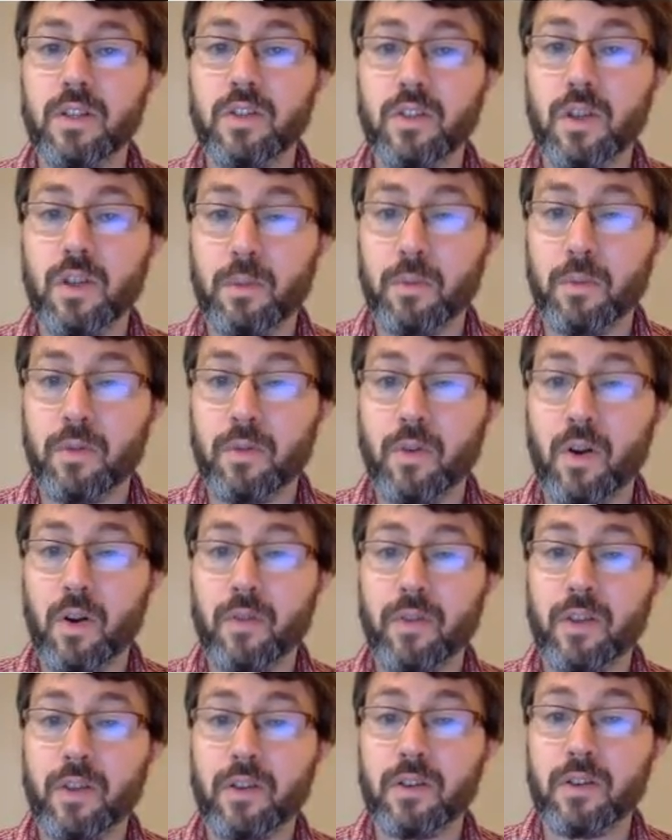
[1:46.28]
number of
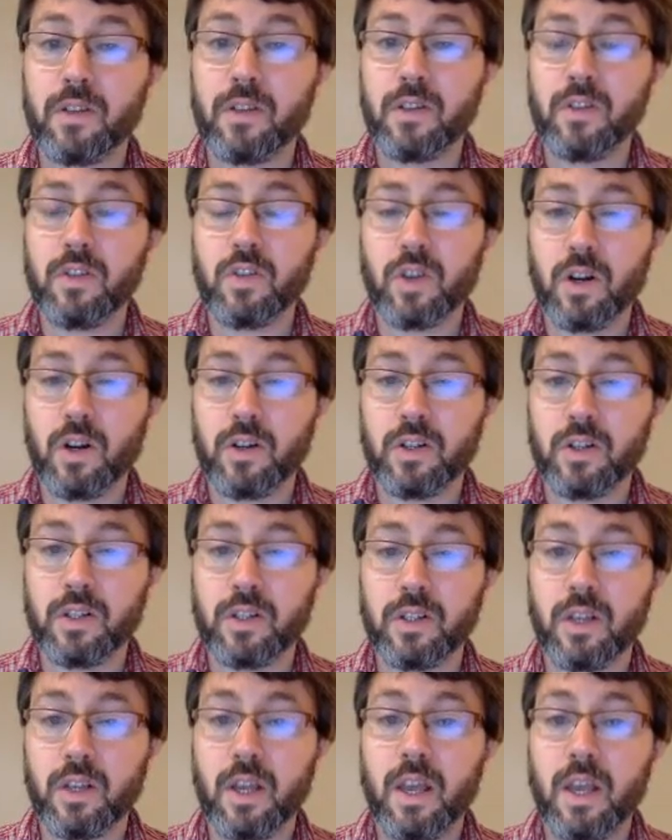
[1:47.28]
heart failure
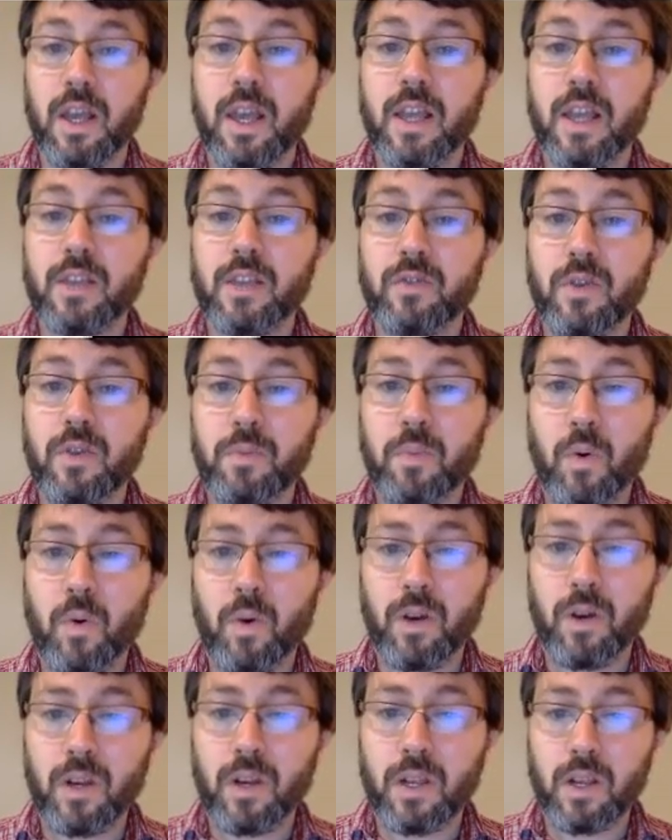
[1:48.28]
discharges is
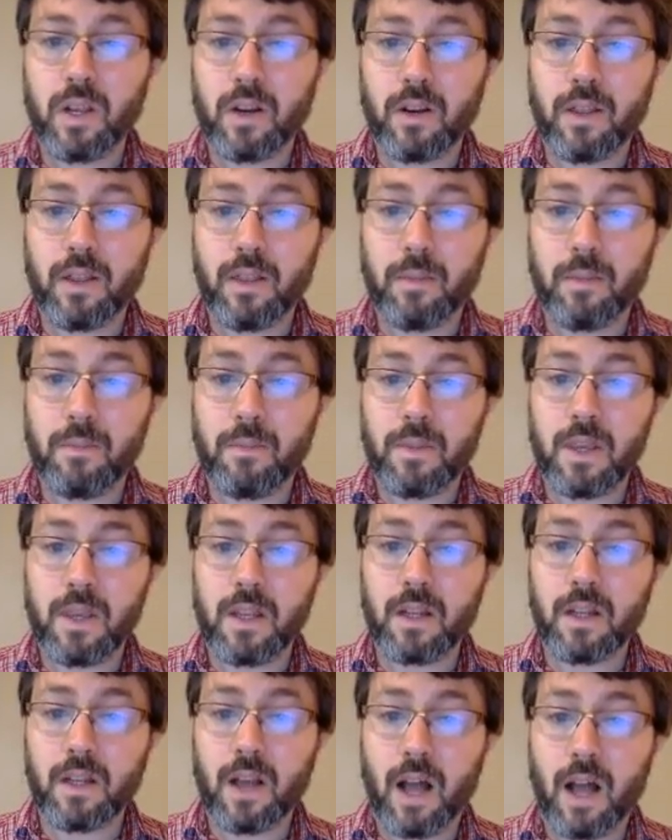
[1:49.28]
reported here in the
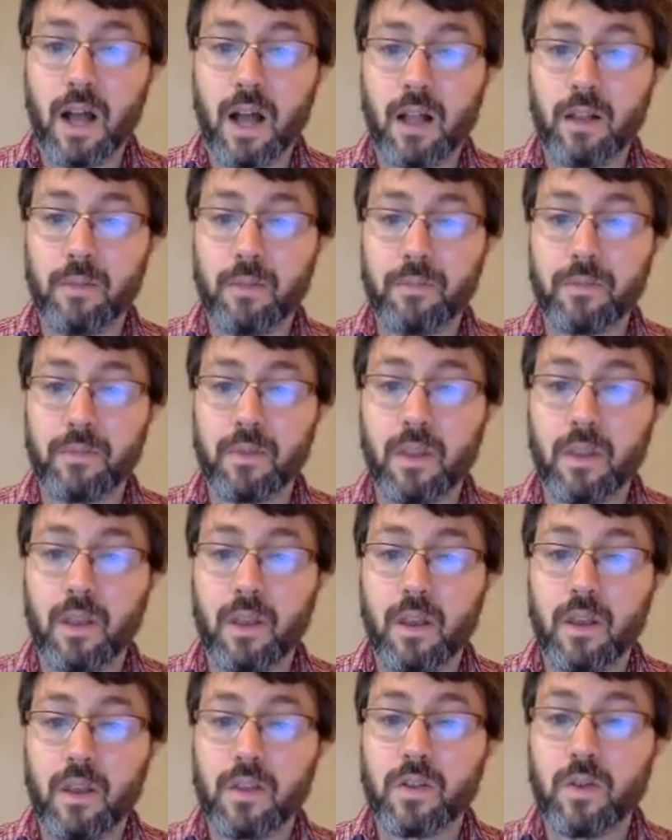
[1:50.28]
mean column.
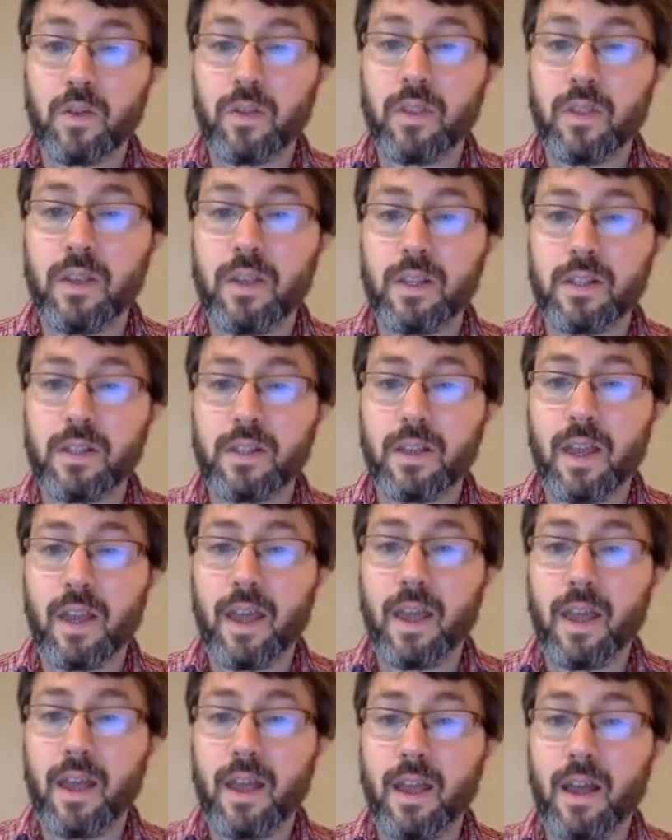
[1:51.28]
So this
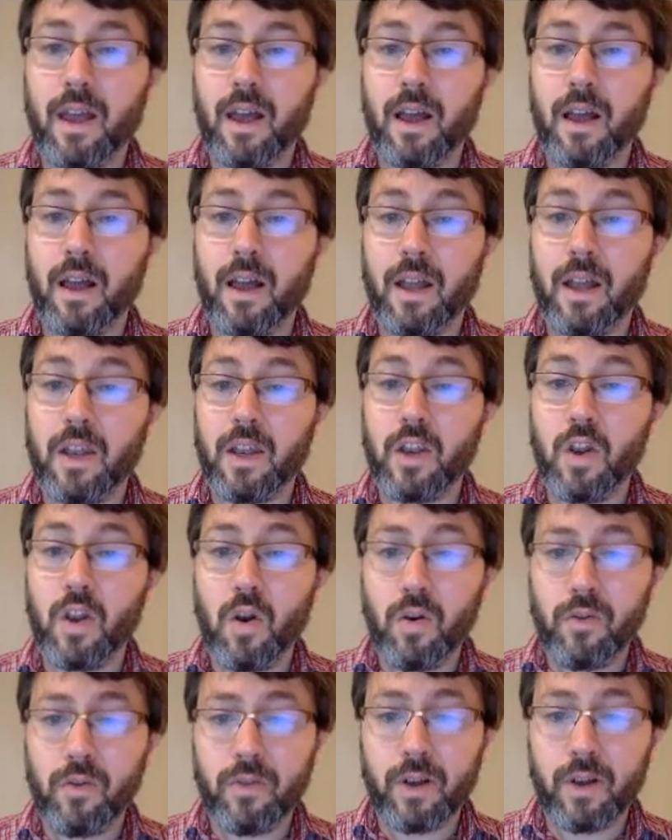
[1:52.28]

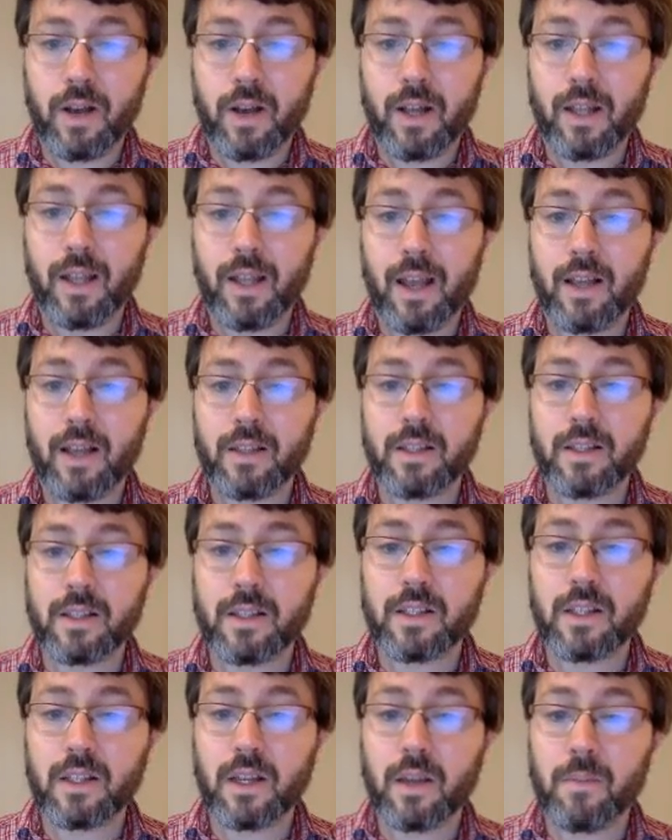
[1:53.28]
ANOVA allows us
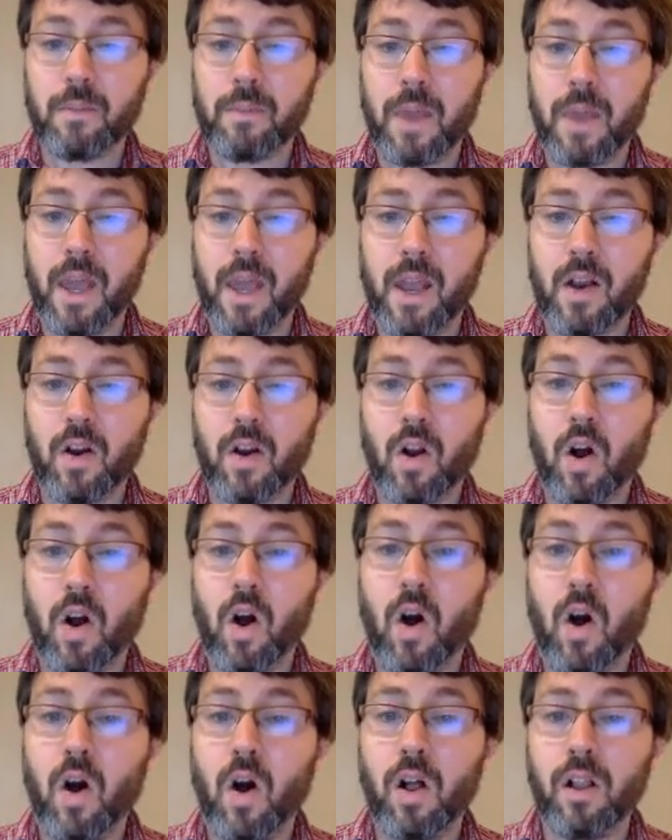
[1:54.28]
to compare
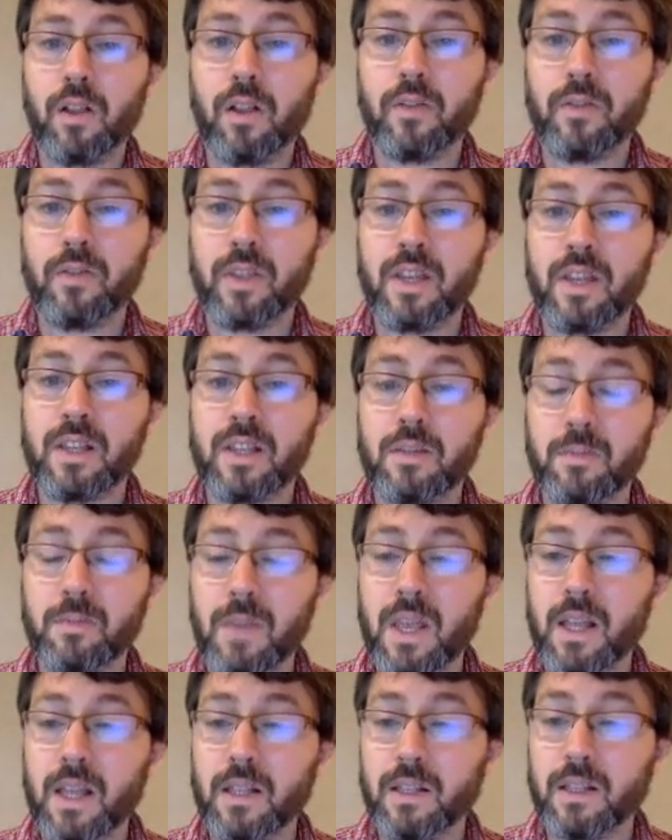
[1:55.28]
all of these
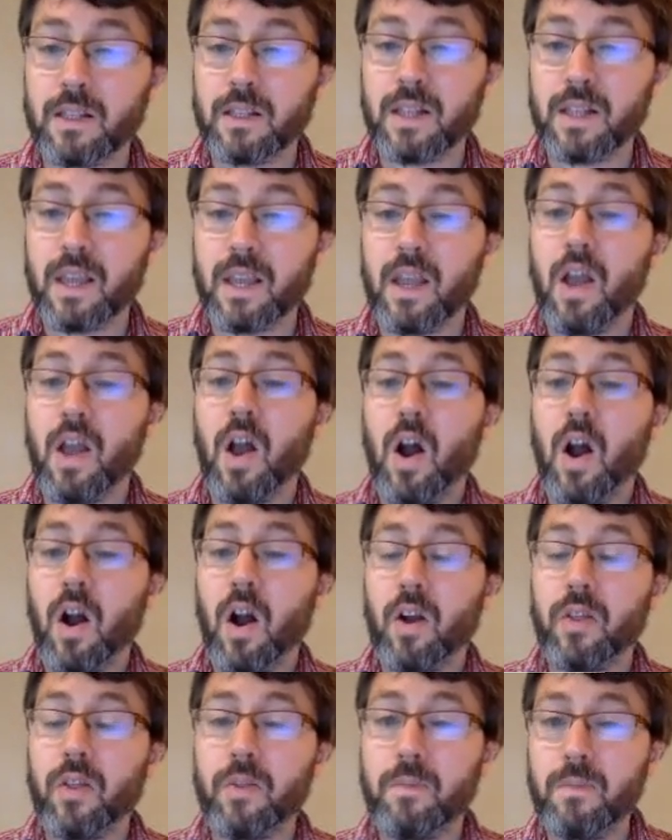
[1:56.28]
means and say,
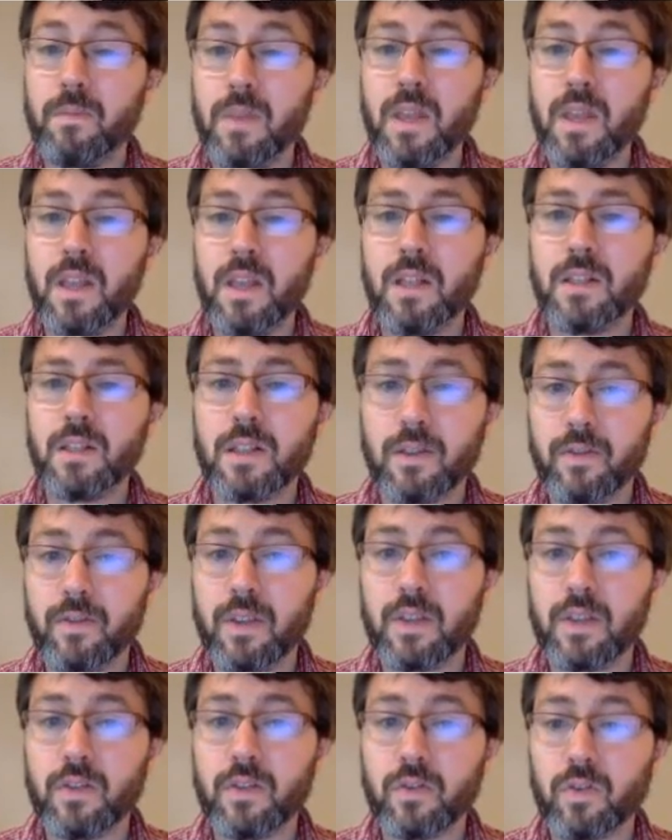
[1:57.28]
are the means of
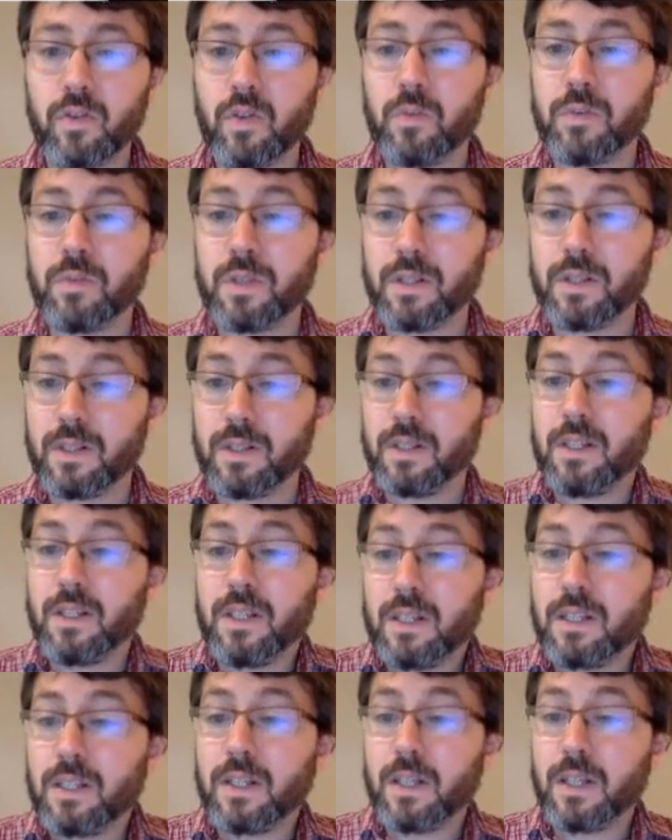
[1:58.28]
these groups
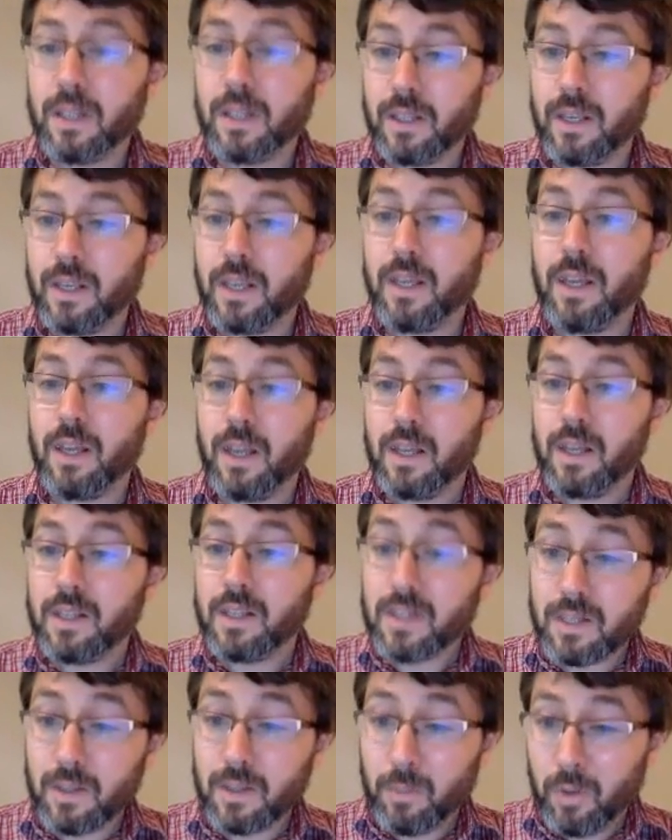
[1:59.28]
statistically
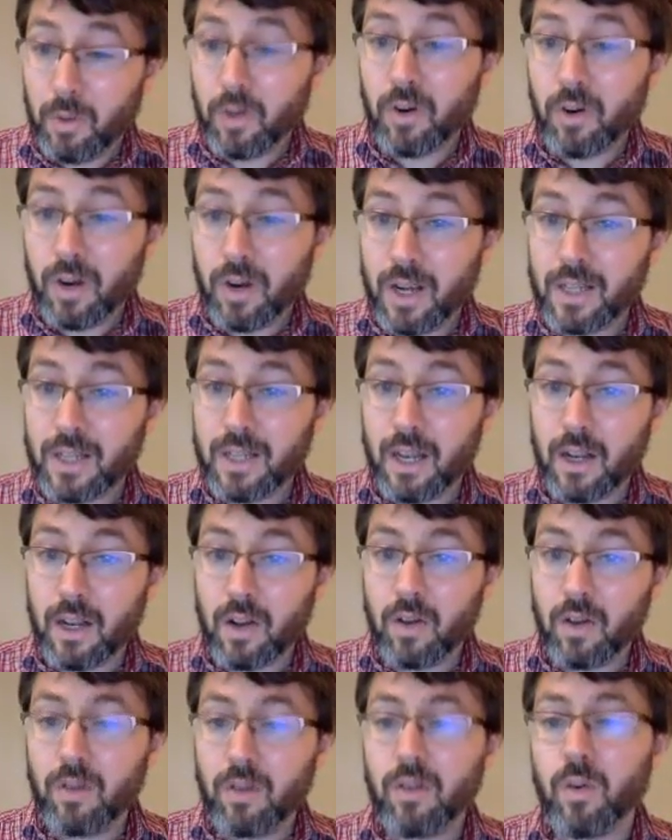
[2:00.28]
similar or
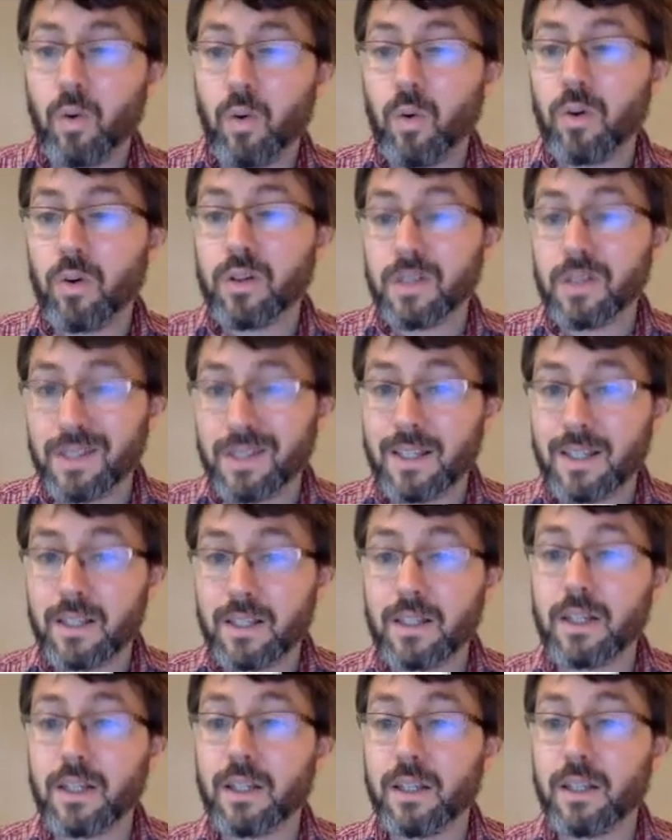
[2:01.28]
identical or
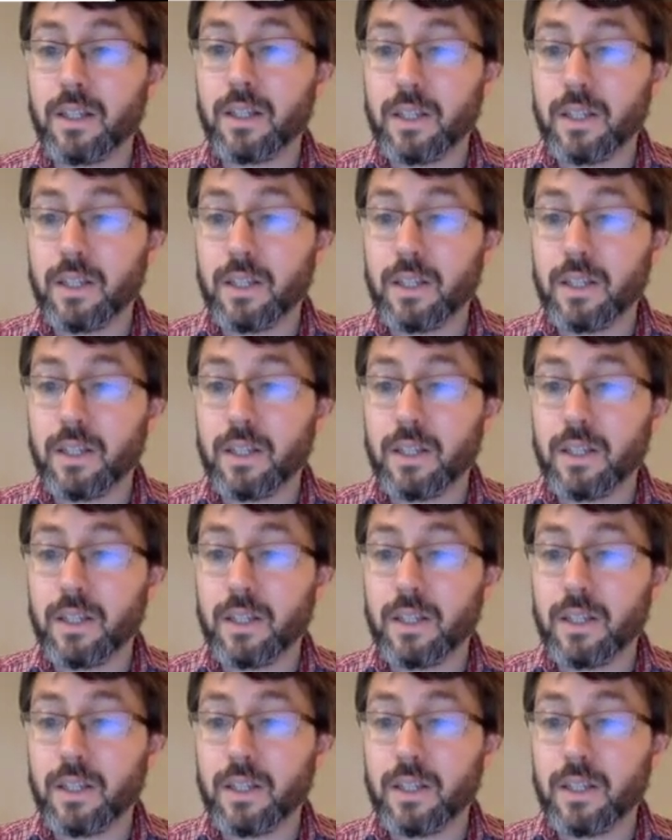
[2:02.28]
statistically